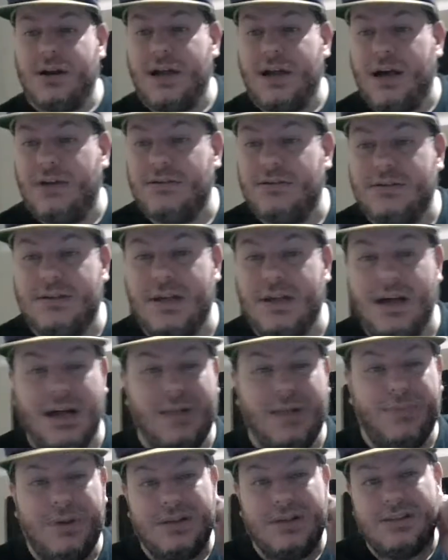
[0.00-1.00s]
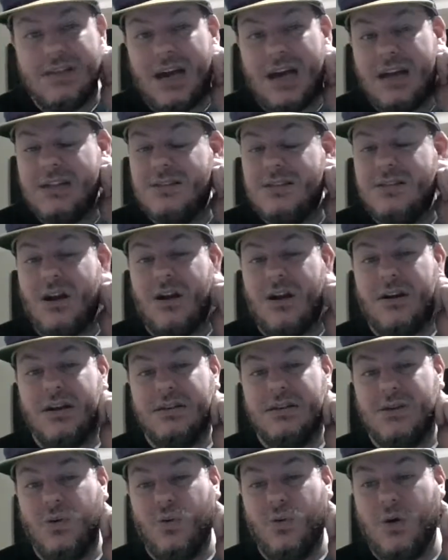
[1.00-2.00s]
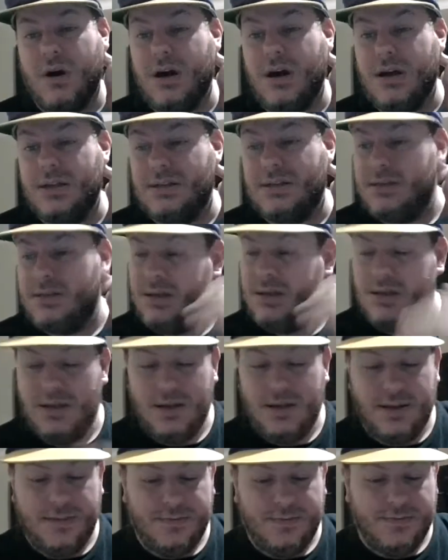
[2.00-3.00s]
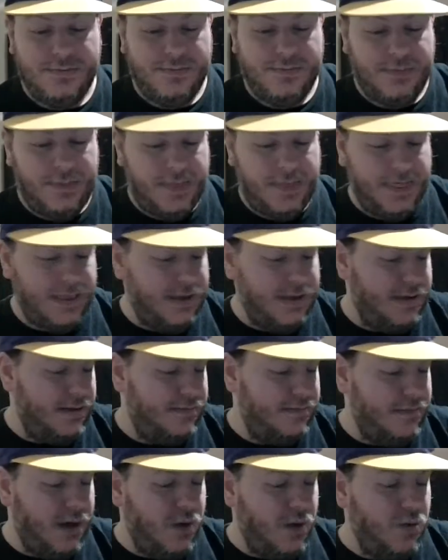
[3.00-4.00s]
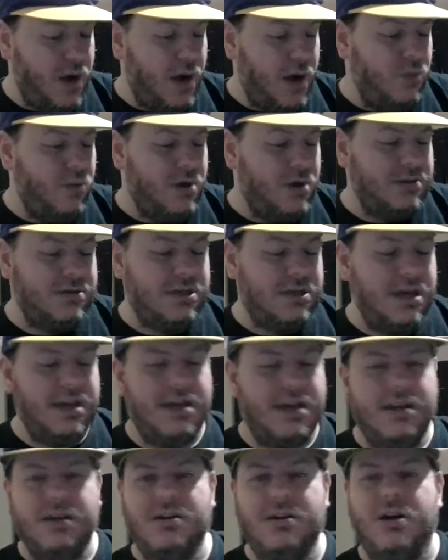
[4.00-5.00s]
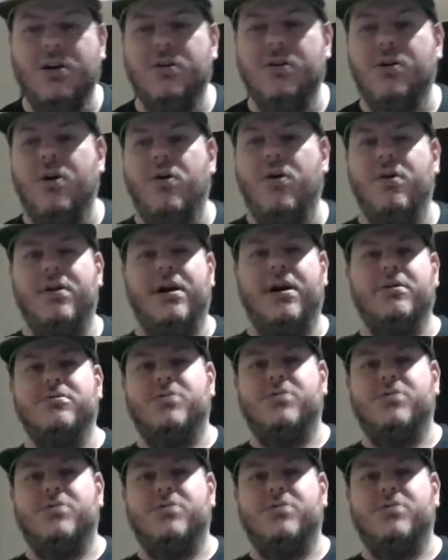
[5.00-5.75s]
outside, but it's not as dark as it was. I was thinking of going out and